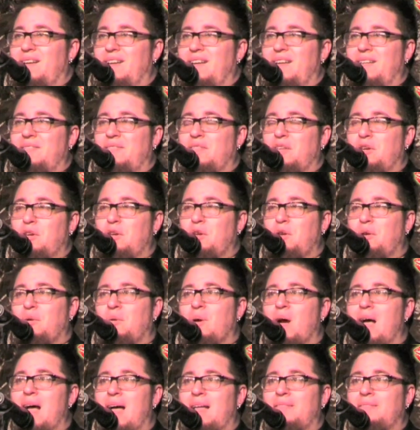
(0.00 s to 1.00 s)
in the
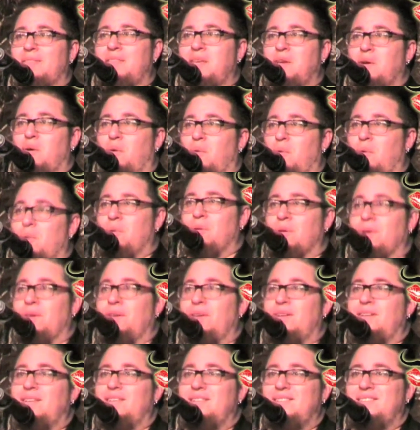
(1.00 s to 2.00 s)
new and the old
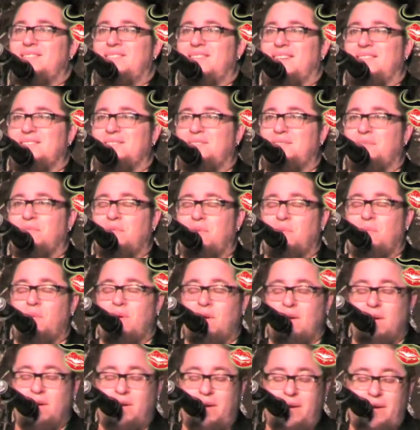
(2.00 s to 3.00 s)
sense of the
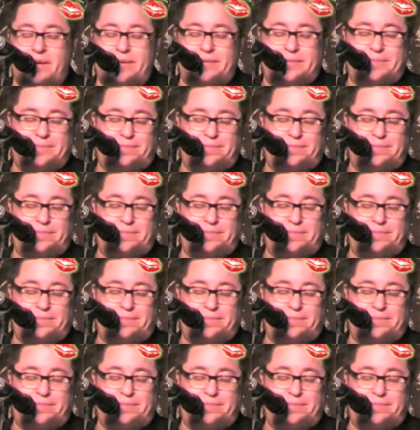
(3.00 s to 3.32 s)
word.